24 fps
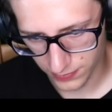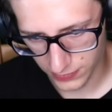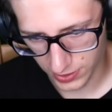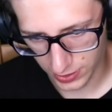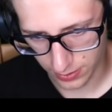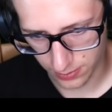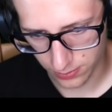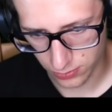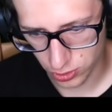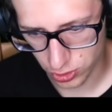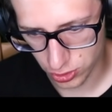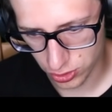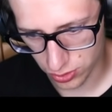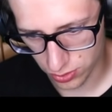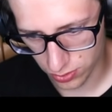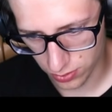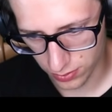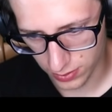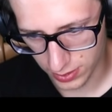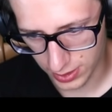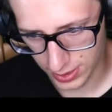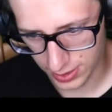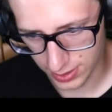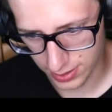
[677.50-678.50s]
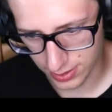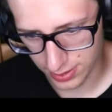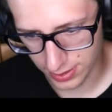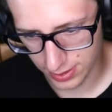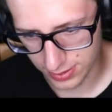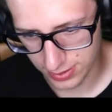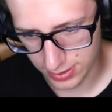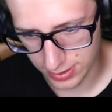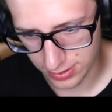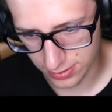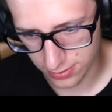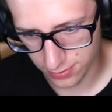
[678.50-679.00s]
I'm sure that
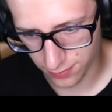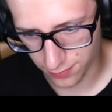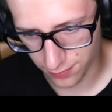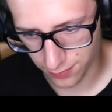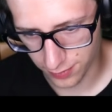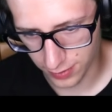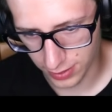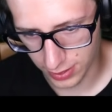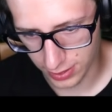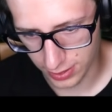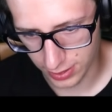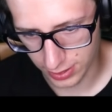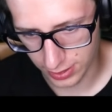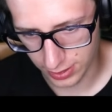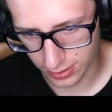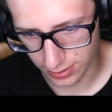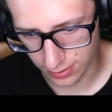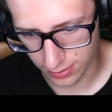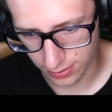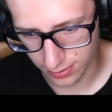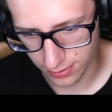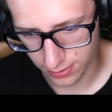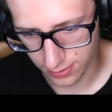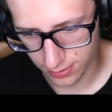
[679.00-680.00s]
this is fine.